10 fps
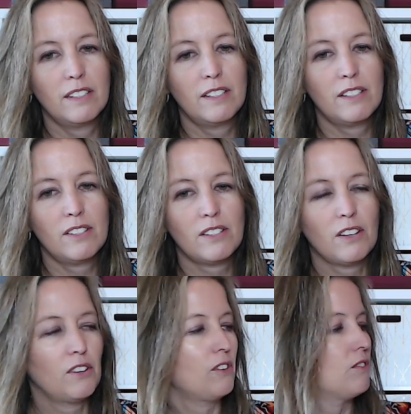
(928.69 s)

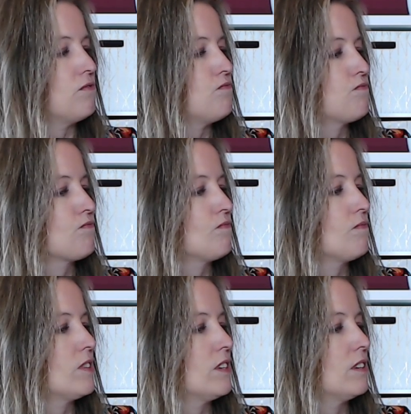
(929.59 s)
So
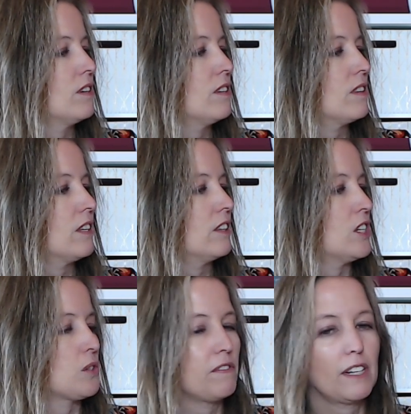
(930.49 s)
I thought
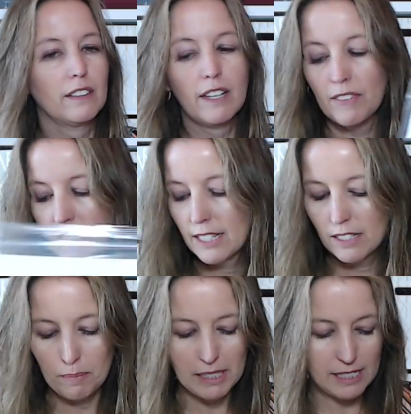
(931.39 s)
those are fun. Loving
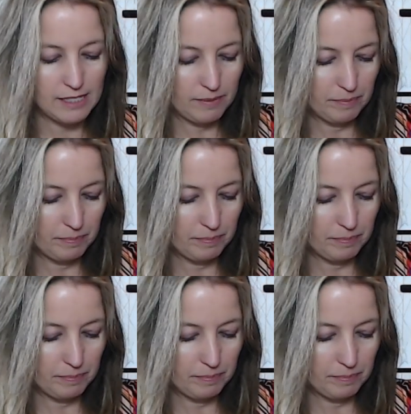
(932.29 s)
Sentiments.